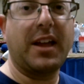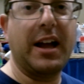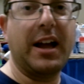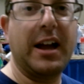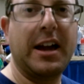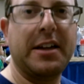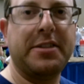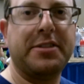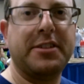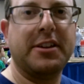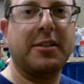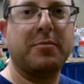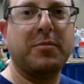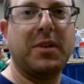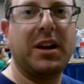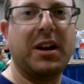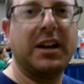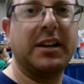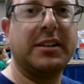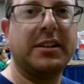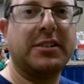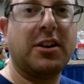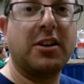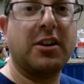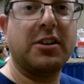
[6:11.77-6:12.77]
I think
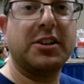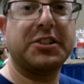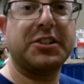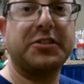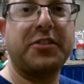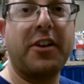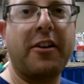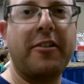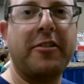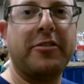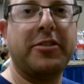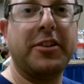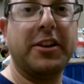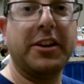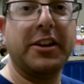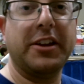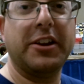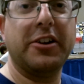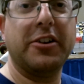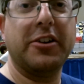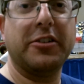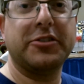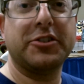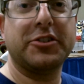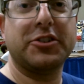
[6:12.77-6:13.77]
my daughter's favorite thing
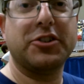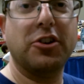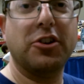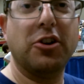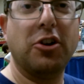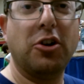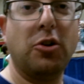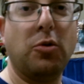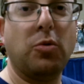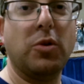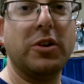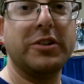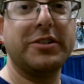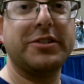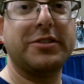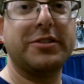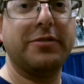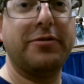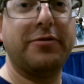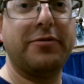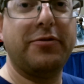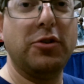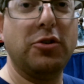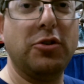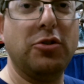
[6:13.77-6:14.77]
here at the show was
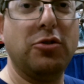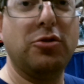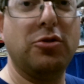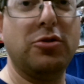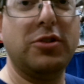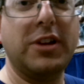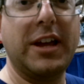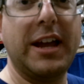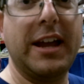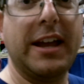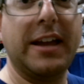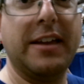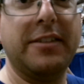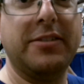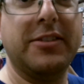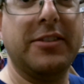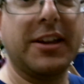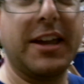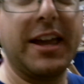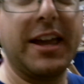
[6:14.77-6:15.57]
the food and the